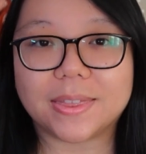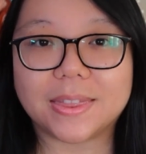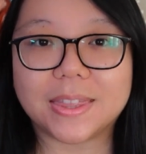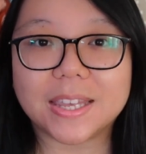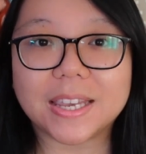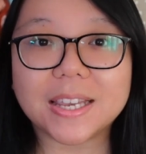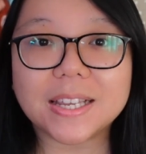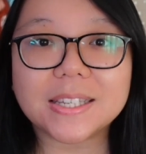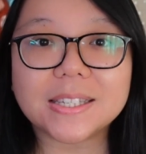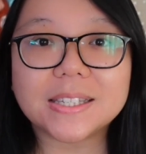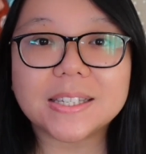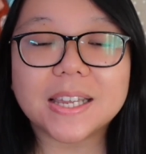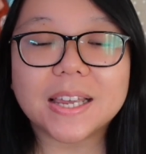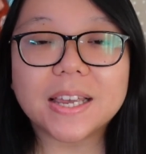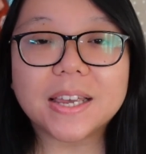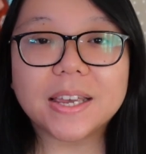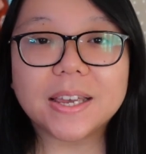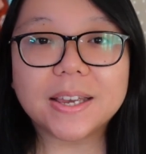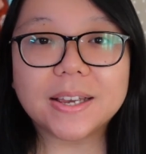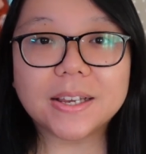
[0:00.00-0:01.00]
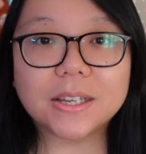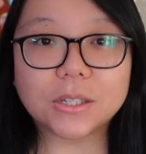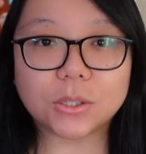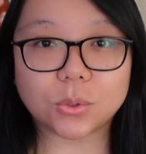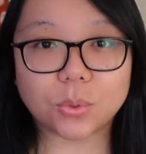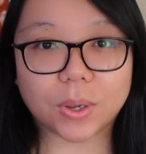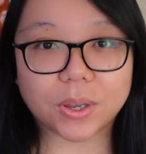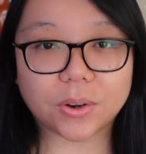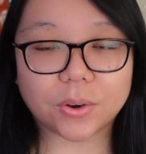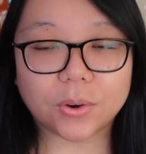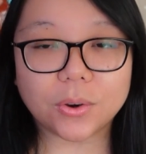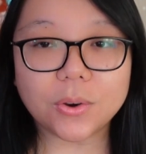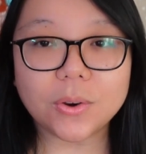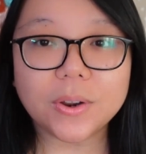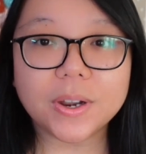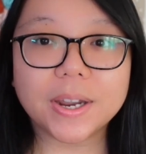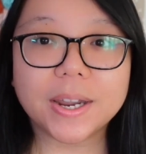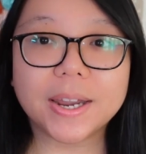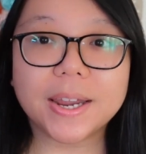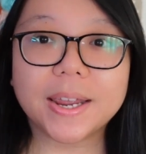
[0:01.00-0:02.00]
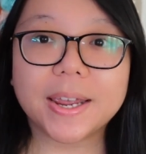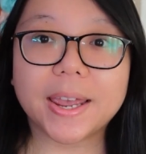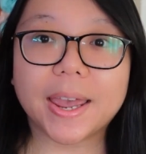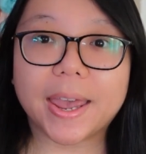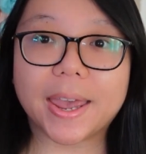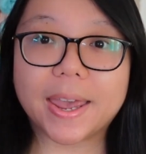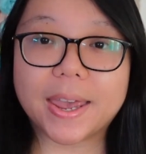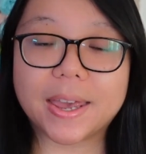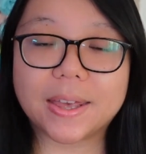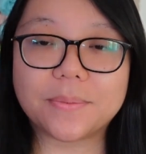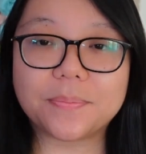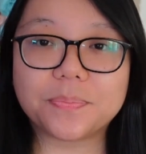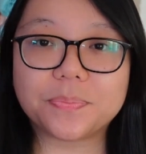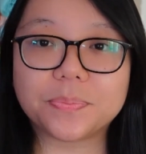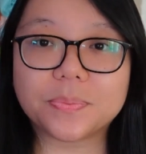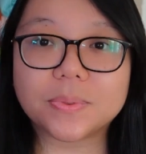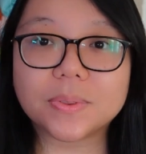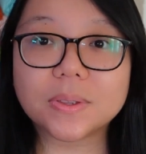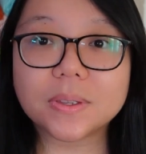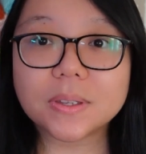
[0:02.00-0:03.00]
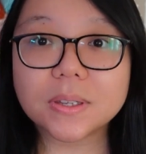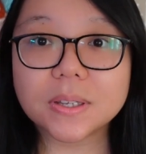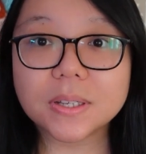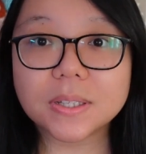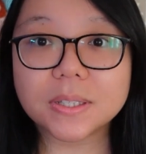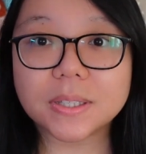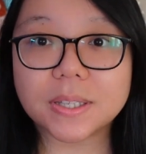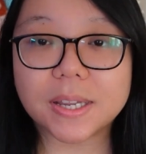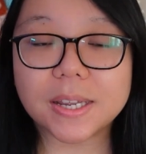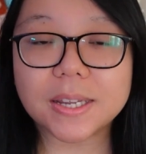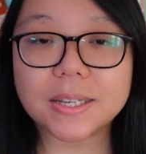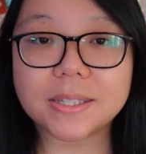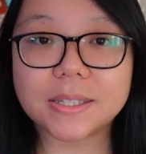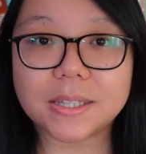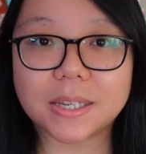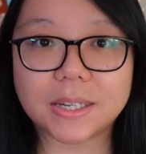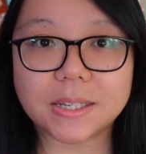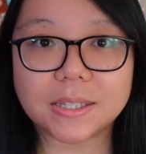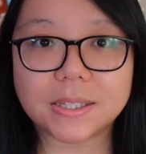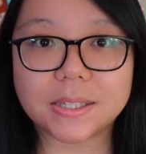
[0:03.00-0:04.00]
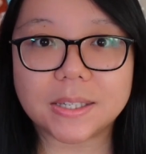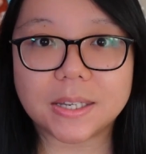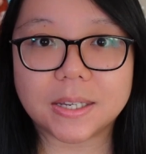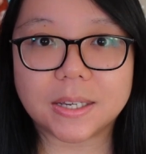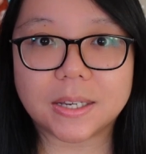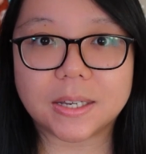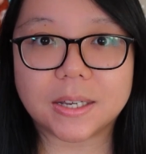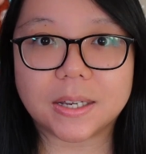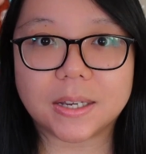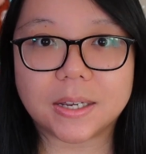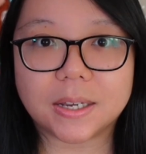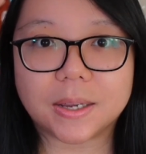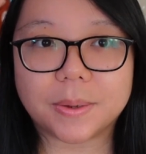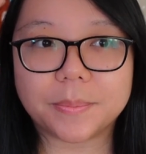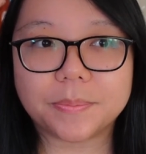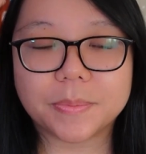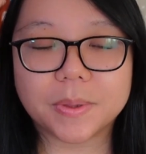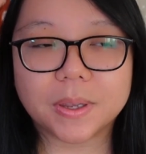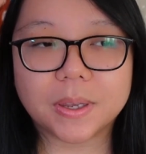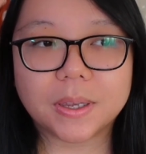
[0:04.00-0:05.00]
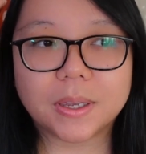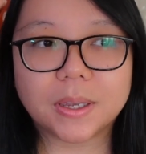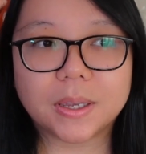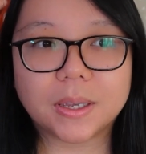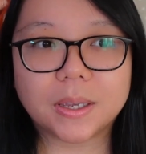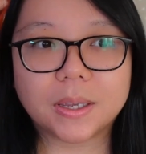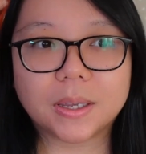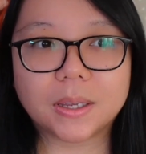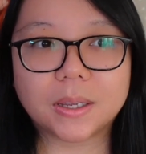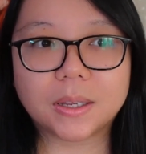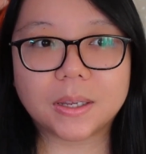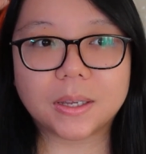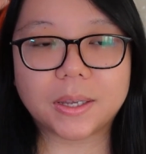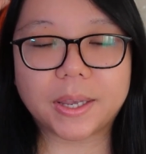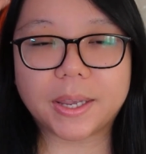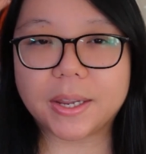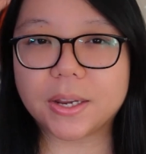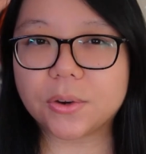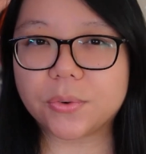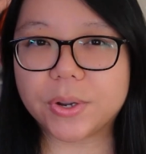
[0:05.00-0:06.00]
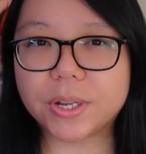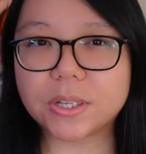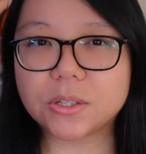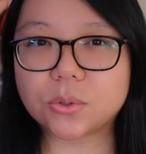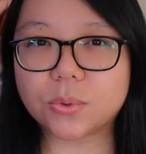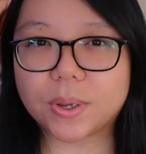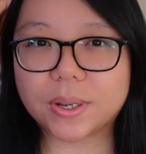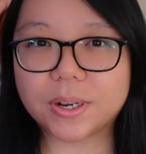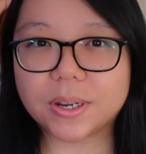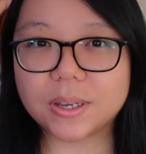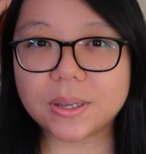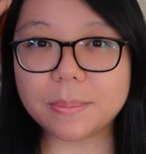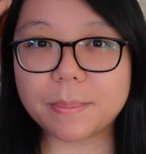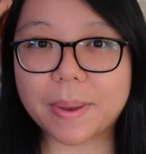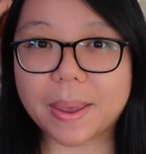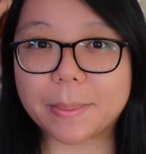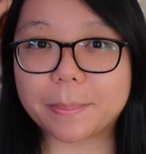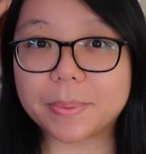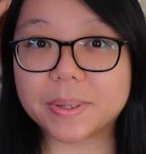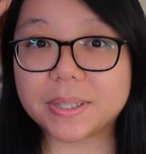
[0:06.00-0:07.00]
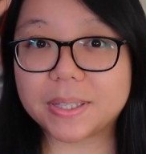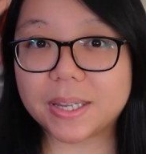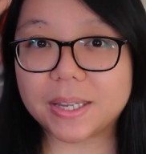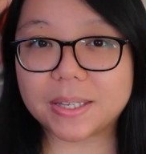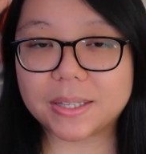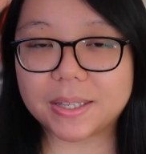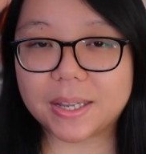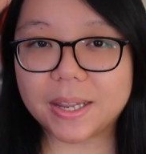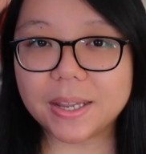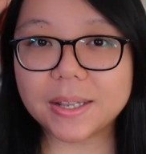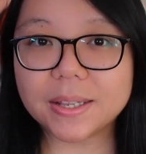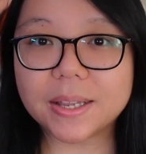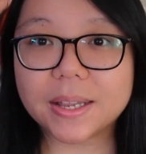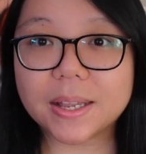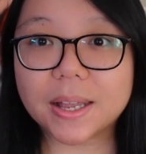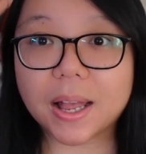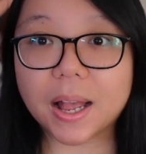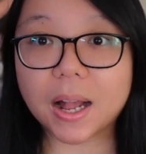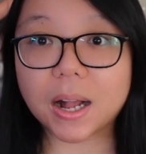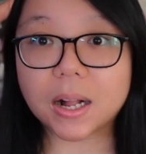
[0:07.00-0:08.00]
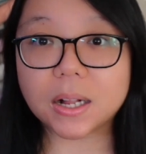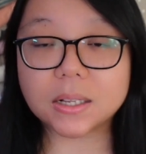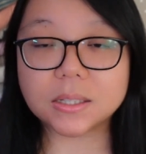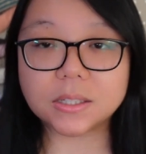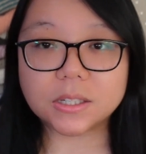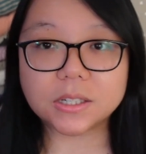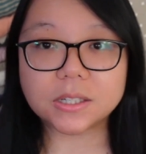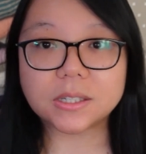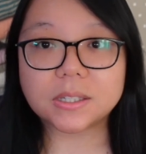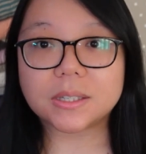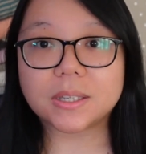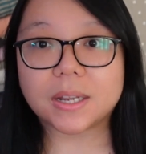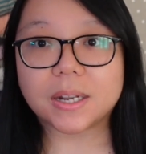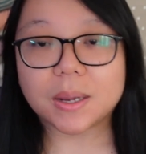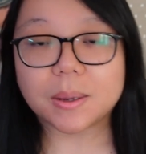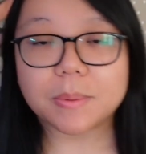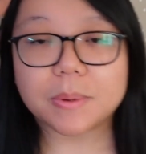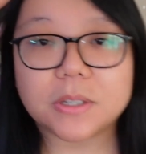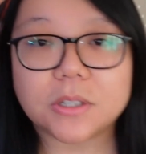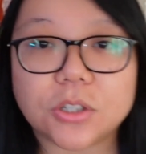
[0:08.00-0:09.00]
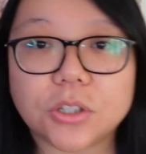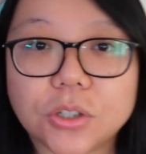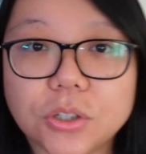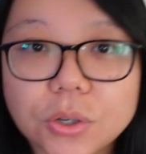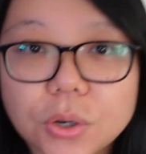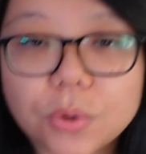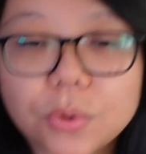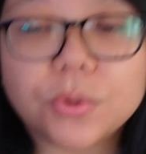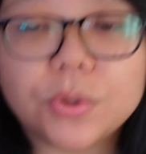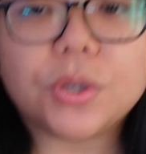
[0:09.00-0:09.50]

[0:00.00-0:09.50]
this sweater, and this is the Ingrid sweater by PetiteKnit. I'll just stand up and show